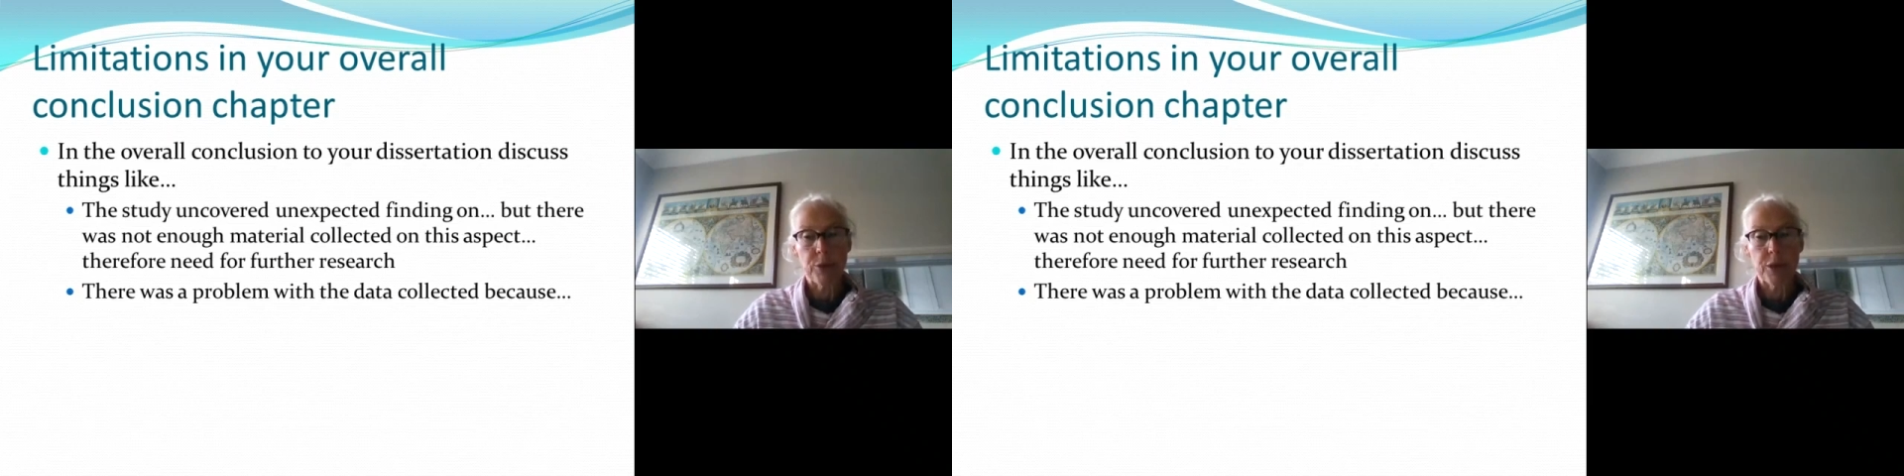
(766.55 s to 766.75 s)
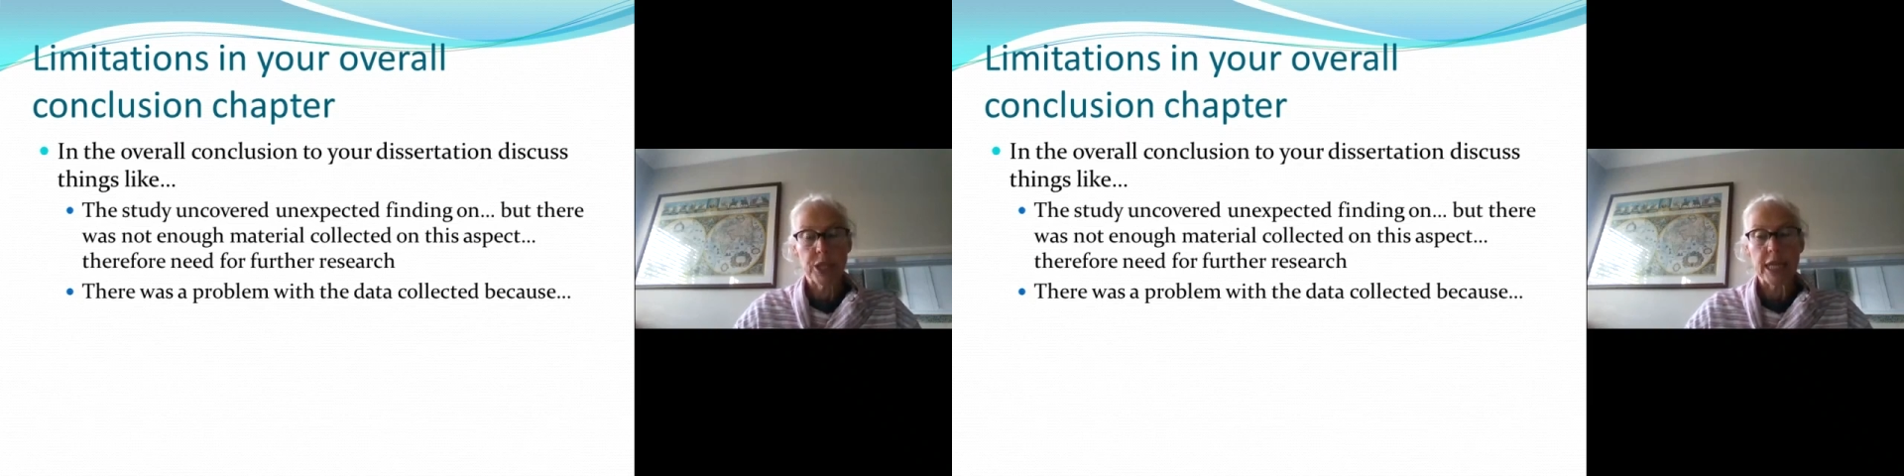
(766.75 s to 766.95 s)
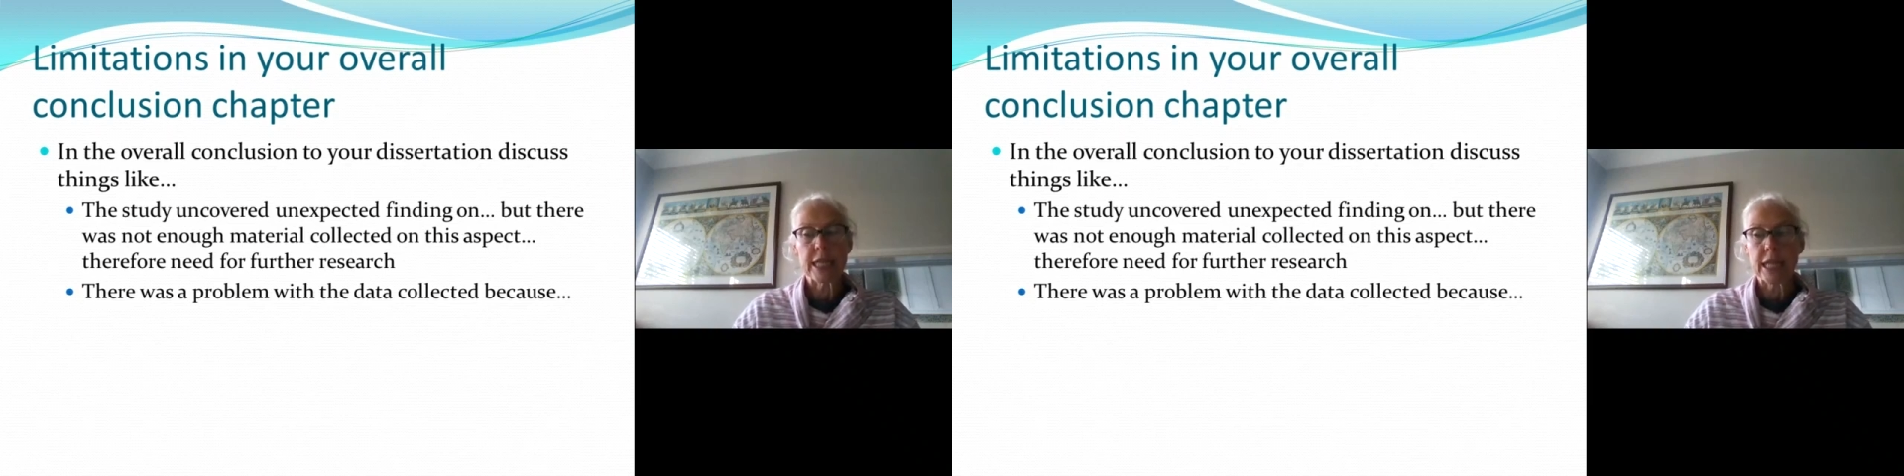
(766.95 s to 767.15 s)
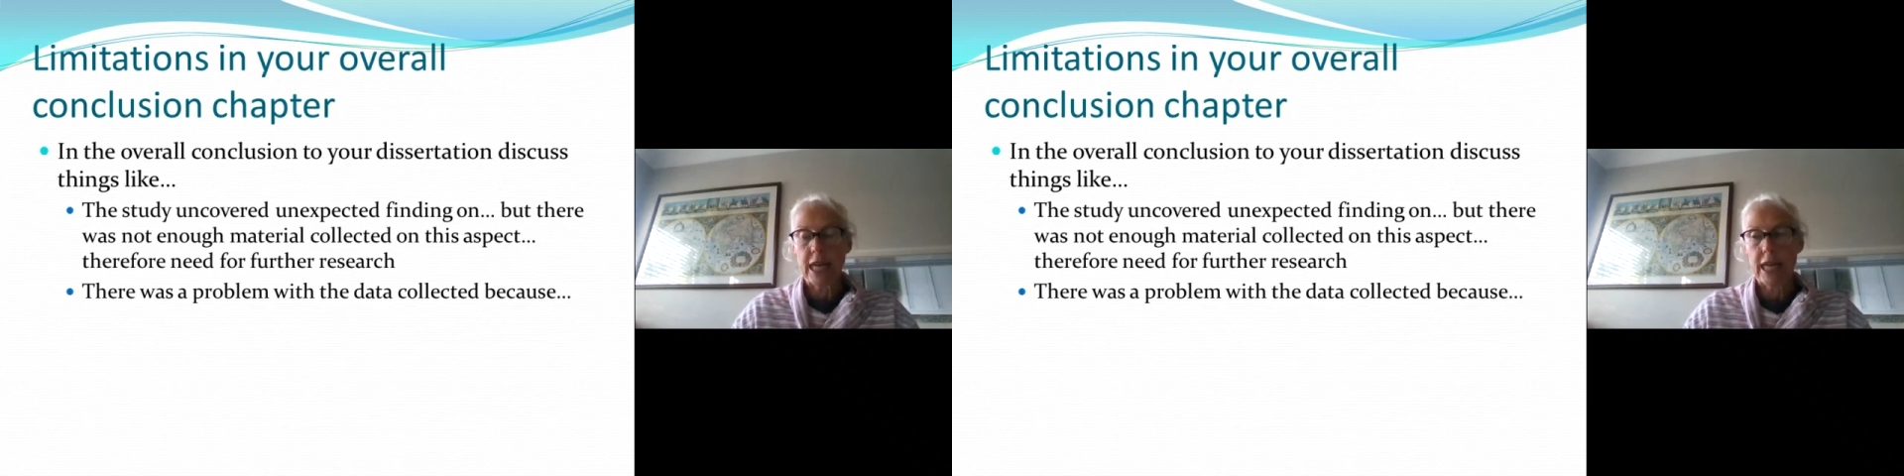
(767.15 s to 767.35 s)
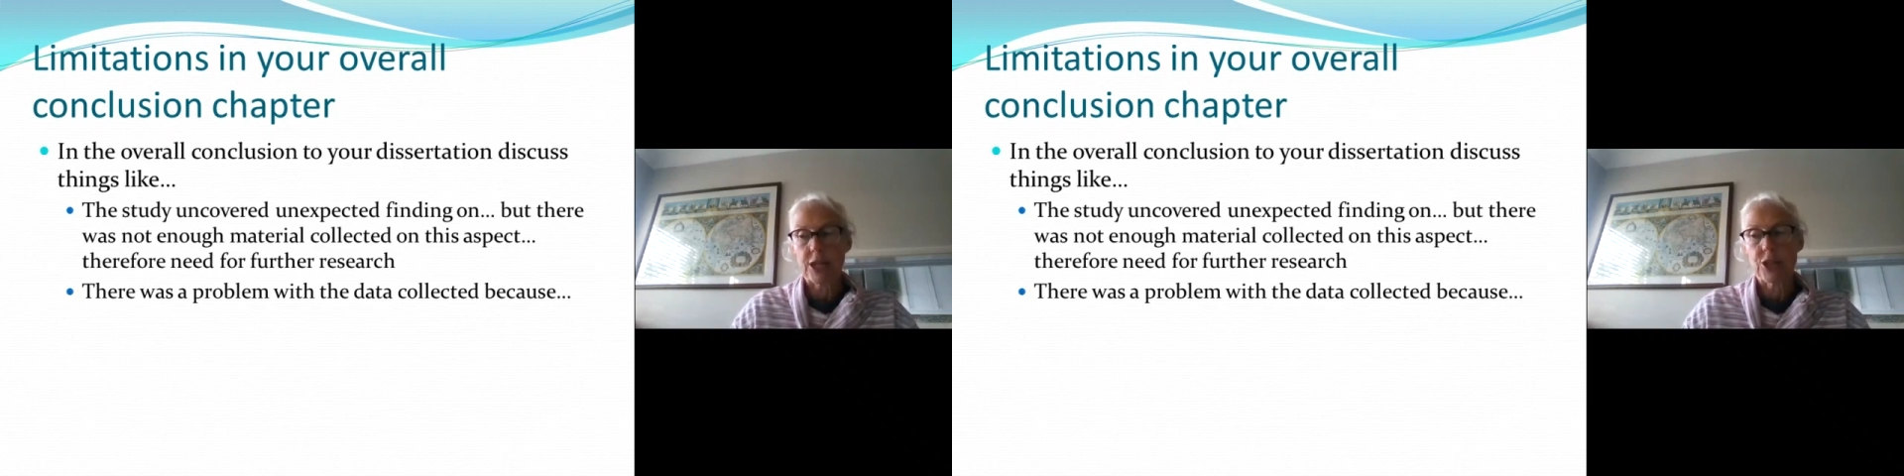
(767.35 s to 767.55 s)
with the data
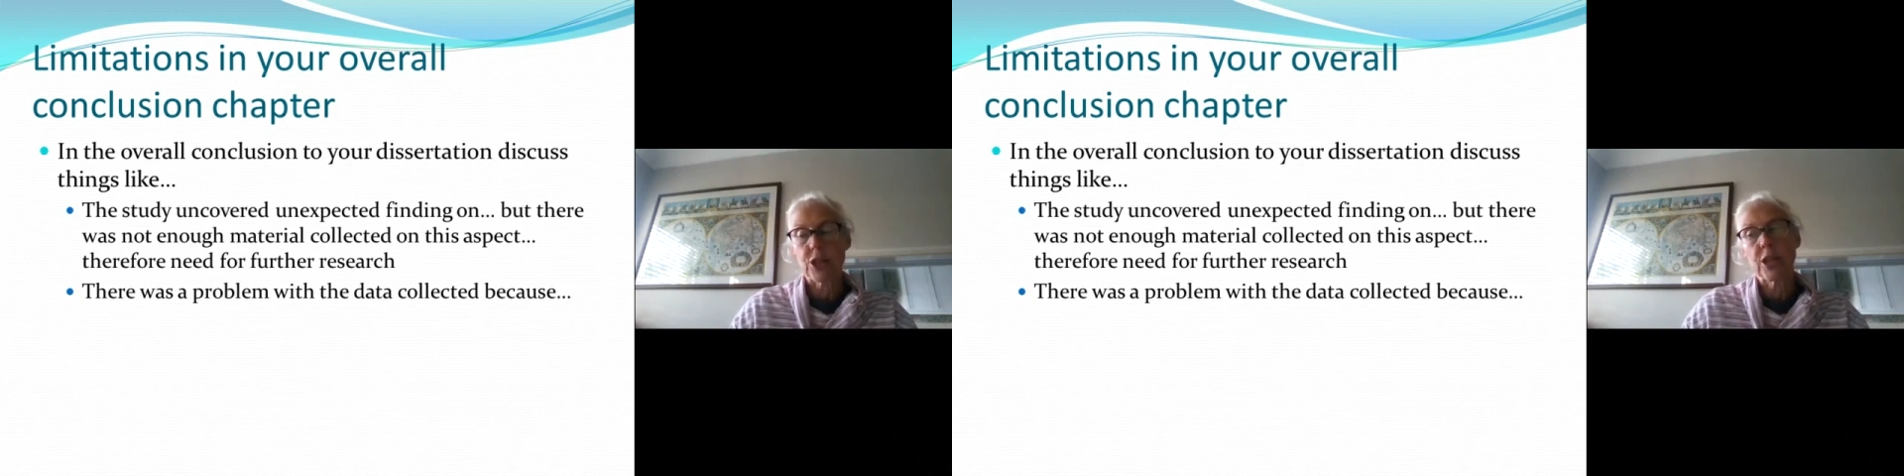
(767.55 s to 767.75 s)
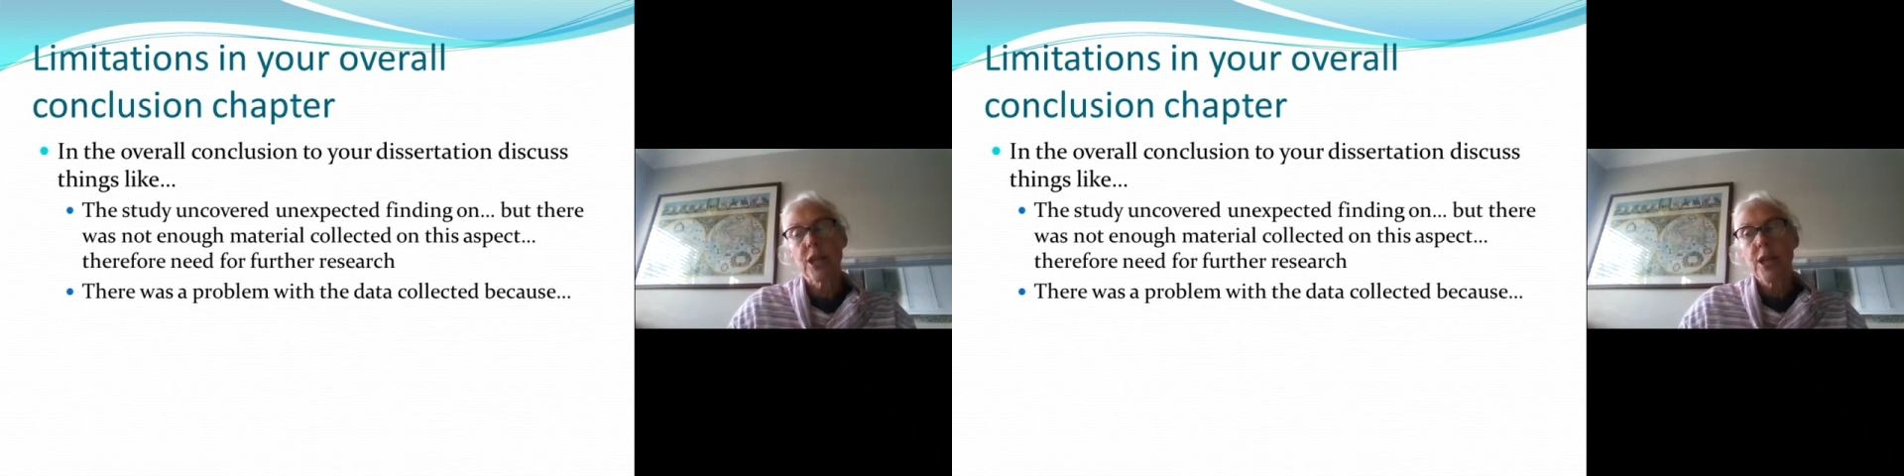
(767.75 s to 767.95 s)
collection.